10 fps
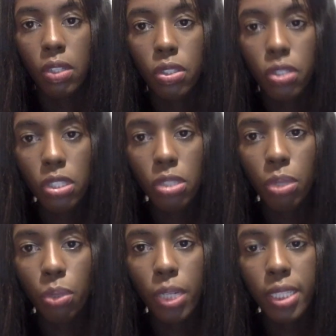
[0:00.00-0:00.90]
Your surgeon
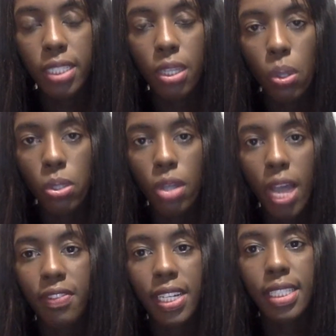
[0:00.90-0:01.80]
will want to also
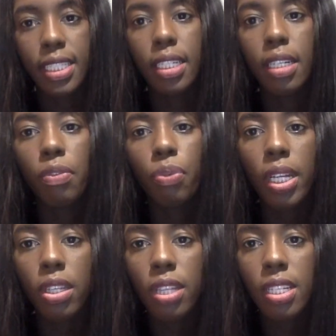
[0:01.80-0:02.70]
have an idea of
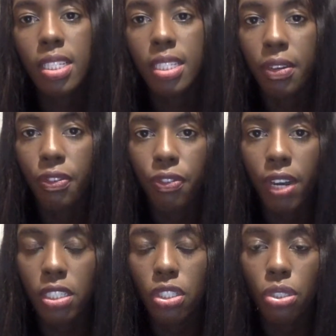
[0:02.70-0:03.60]
whether this is a
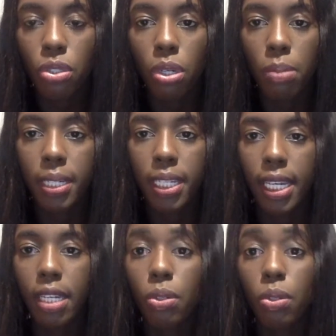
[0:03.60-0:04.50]
functional or
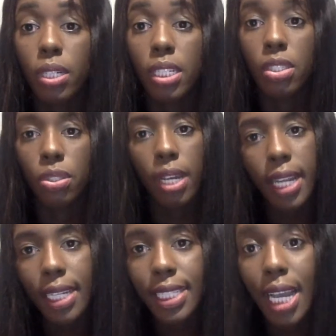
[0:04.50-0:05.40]
mechanical issue, and
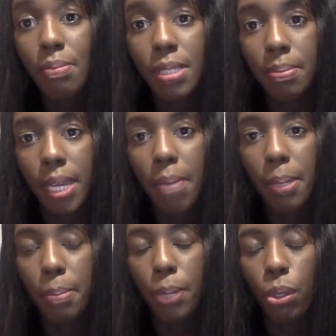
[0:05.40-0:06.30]
at times it may
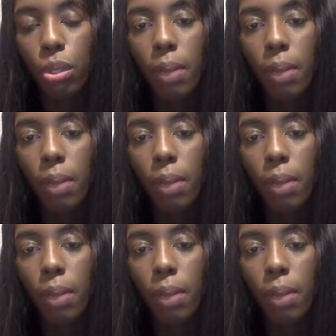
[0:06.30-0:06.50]
be both.